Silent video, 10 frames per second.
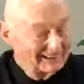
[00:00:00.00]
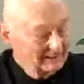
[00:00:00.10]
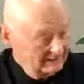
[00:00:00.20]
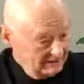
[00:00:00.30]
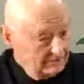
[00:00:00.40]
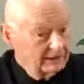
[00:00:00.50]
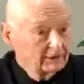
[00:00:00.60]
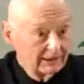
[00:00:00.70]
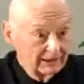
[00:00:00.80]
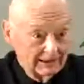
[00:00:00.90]
a big
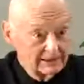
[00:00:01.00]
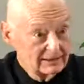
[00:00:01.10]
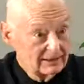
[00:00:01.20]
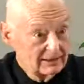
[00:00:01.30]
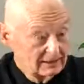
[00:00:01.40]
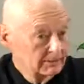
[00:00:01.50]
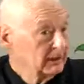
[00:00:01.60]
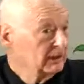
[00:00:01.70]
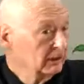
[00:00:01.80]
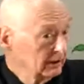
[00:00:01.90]
one. It's a
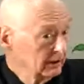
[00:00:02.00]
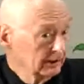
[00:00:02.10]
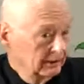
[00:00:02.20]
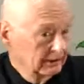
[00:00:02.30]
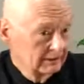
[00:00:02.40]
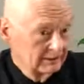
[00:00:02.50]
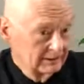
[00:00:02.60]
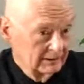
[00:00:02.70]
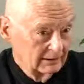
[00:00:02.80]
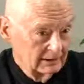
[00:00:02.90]
big organ.
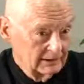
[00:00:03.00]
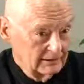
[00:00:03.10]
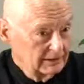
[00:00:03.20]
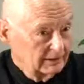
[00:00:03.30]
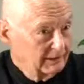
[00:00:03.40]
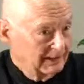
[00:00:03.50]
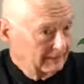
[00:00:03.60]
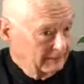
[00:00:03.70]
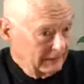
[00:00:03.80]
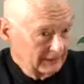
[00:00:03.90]
It's a big
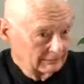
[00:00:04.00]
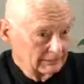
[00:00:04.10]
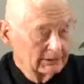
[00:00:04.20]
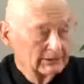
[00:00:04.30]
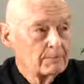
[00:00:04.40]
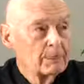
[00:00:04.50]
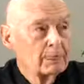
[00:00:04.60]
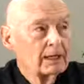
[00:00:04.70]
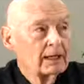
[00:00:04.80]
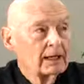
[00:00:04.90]
bagpipe.
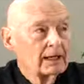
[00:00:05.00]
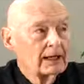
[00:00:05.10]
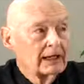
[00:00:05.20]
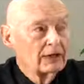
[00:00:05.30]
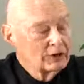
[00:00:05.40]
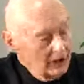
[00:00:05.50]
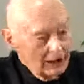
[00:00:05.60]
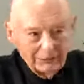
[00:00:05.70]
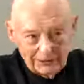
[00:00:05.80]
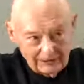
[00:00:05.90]

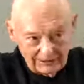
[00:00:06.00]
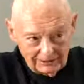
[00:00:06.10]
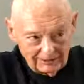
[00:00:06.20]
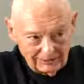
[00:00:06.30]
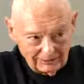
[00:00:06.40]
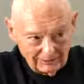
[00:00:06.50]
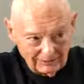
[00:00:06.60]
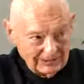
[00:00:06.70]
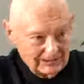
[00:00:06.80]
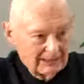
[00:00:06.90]
Normally,
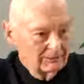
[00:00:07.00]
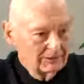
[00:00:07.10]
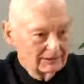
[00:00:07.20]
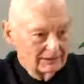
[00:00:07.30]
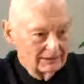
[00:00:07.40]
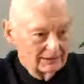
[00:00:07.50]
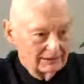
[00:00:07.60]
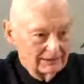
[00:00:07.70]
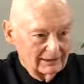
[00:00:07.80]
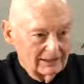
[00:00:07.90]
when it's empty,
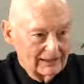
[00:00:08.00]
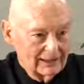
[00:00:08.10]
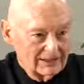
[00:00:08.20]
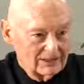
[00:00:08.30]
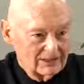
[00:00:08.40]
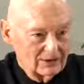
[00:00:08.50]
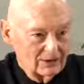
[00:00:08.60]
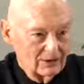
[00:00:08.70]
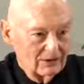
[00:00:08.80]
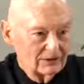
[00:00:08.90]
it has
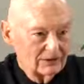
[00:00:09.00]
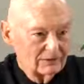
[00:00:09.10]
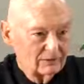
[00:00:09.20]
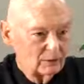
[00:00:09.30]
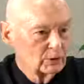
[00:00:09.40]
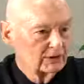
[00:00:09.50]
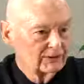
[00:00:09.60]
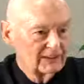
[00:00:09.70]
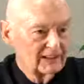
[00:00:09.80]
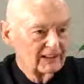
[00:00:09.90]
only
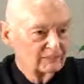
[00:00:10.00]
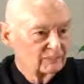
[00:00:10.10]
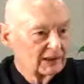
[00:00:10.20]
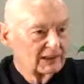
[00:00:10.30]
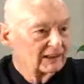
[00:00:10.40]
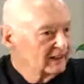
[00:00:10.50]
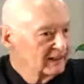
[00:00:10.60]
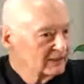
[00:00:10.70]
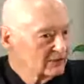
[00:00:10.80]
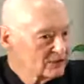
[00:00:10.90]
45
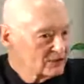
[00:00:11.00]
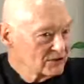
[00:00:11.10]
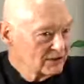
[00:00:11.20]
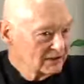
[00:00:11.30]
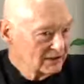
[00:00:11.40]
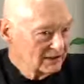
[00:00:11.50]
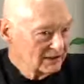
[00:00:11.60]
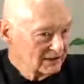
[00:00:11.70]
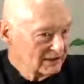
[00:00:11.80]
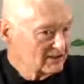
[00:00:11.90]
milliliters
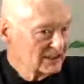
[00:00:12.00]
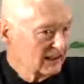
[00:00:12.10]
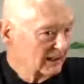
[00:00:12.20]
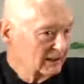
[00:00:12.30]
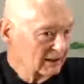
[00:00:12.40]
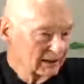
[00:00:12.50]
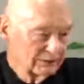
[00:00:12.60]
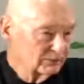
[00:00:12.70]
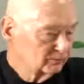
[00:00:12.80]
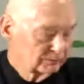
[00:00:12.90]
inside of
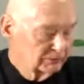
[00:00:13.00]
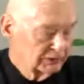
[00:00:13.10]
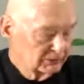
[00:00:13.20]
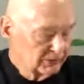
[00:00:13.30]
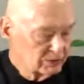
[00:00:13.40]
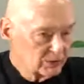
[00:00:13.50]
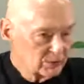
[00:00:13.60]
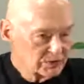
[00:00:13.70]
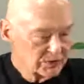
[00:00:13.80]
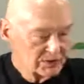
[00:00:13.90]
different
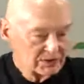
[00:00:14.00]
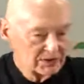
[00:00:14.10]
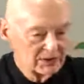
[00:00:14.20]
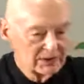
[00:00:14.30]
juices,